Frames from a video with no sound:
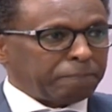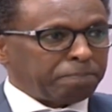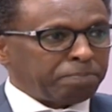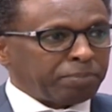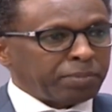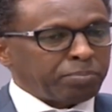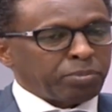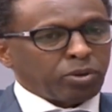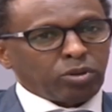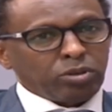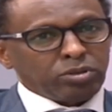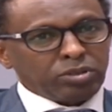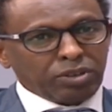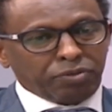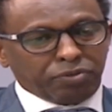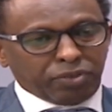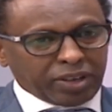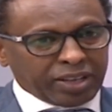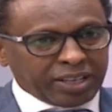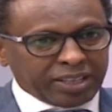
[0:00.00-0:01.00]
Because
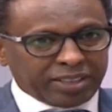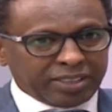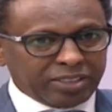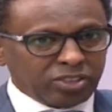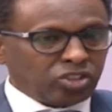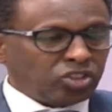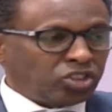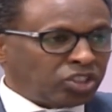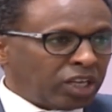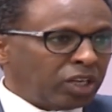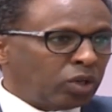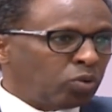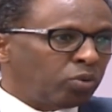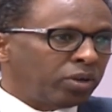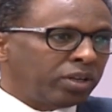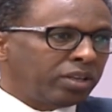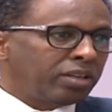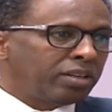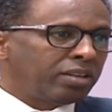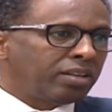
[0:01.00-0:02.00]
if it is
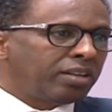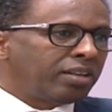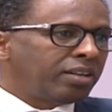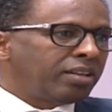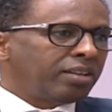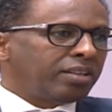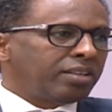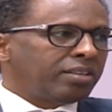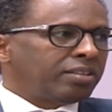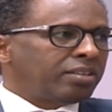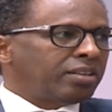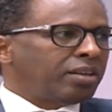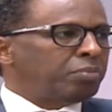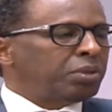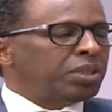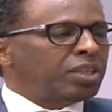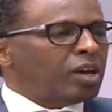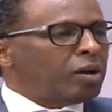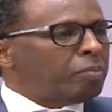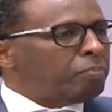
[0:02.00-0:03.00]
genuine, I
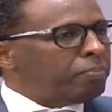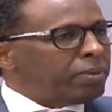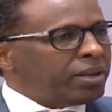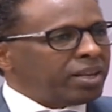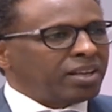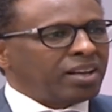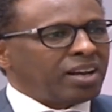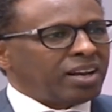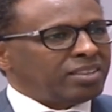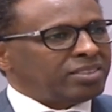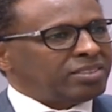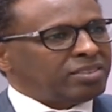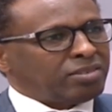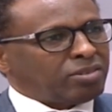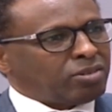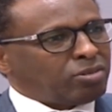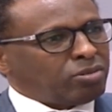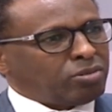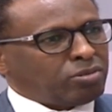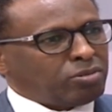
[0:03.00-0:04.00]
mean, there are many guys, you
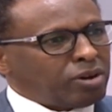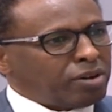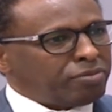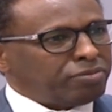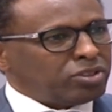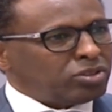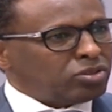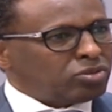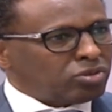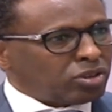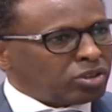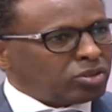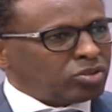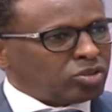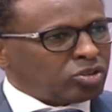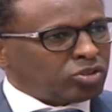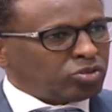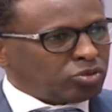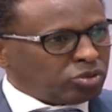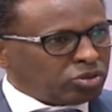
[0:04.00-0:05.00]
know, who have destroyed
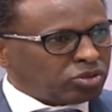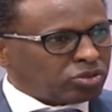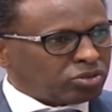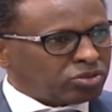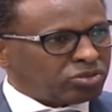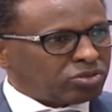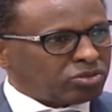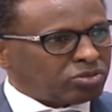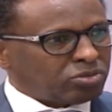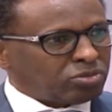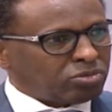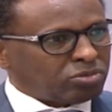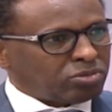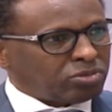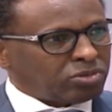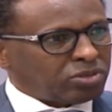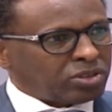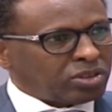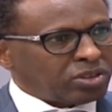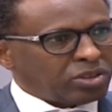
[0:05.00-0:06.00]
institutions
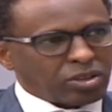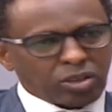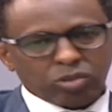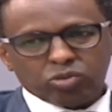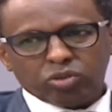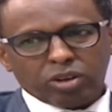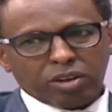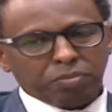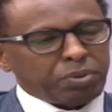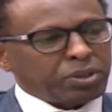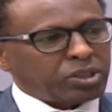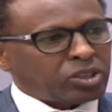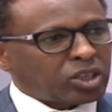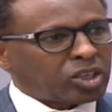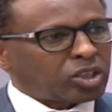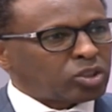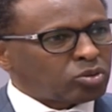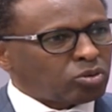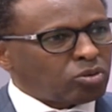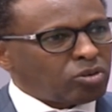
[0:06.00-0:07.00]
that should have been
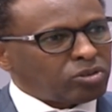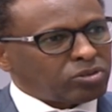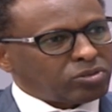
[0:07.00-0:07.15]
taken to court.